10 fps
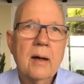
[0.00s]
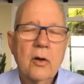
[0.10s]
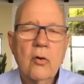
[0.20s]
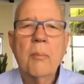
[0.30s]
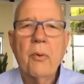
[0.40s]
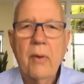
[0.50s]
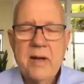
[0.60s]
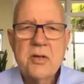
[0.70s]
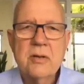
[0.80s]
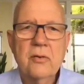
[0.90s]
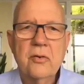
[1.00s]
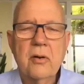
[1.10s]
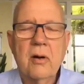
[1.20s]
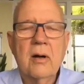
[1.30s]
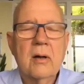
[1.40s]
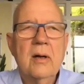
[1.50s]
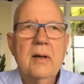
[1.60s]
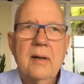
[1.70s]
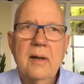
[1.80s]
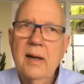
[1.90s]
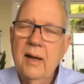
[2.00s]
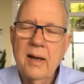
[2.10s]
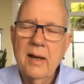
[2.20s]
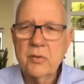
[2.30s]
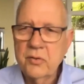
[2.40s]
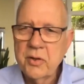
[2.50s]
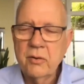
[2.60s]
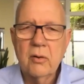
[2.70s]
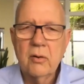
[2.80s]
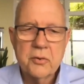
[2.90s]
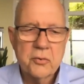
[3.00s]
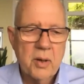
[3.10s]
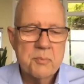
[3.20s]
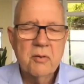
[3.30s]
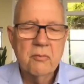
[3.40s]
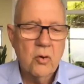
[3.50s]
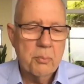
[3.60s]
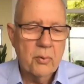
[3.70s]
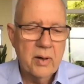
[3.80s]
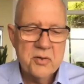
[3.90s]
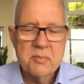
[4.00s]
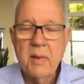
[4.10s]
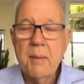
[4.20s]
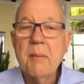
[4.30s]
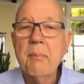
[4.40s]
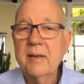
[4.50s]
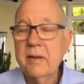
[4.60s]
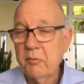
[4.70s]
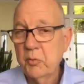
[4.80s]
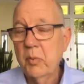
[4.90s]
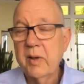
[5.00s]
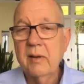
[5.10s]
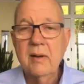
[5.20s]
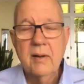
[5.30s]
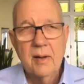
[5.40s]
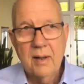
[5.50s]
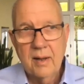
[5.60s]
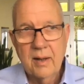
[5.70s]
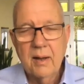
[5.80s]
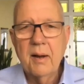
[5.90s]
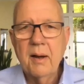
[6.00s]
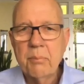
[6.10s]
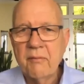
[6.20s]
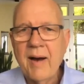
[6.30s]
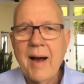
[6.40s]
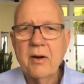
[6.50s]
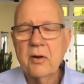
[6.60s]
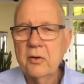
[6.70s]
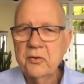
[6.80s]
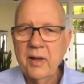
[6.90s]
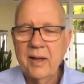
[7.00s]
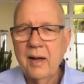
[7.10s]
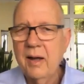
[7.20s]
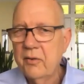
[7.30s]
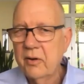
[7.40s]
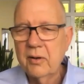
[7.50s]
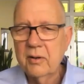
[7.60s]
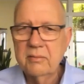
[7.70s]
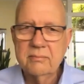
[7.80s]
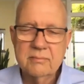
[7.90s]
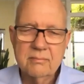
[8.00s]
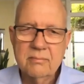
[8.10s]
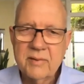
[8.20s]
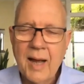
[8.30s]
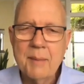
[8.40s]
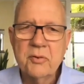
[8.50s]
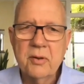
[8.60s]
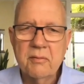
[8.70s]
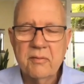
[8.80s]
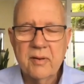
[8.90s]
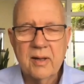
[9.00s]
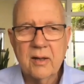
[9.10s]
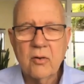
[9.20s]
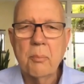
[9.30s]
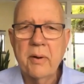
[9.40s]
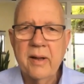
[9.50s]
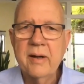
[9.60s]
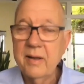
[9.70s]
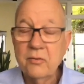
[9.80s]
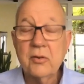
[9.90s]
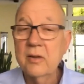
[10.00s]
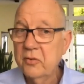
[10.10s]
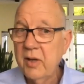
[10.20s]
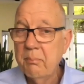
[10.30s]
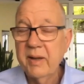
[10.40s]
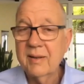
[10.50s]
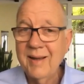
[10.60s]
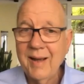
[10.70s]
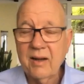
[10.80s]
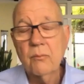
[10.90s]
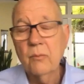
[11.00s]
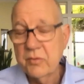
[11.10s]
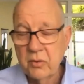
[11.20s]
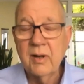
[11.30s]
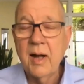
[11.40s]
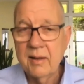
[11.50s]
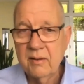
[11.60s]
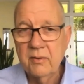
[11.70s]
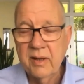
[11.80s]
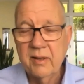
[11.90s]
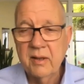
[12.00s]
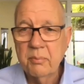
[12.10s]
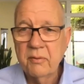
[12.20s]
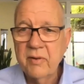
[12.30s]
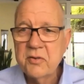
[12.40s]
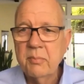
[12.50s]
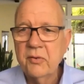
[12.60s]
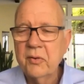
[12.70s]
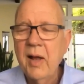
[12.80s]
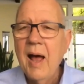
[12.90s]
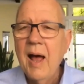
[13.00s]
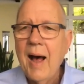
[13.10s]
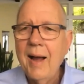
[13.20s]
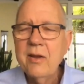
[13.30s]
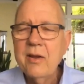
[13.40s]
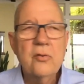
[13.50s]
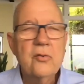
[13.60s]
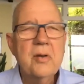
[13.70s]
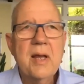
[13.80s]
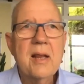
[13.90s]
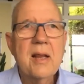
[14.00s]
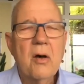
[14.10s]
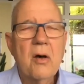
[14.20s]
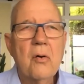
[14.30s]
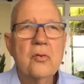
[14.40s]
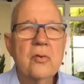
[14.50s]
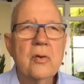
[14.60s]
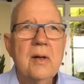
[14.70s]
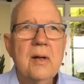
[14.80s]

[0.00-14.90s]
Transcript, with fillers: corporations, or it was a general description of corporations. Maybe it meant the difference between providers and other types of corporate entities, let's say big tech, which are not in the provision business. How do you see those